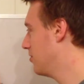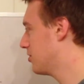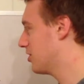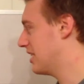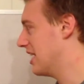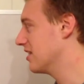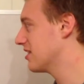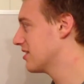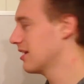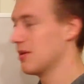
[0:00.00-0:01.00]
future
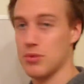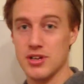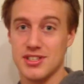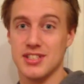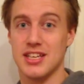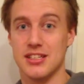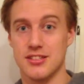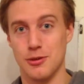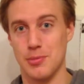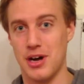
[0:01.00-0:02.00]
tense, present
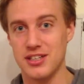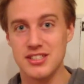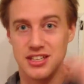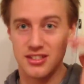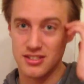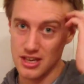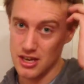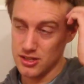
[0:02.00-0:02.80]
tense, or past tense.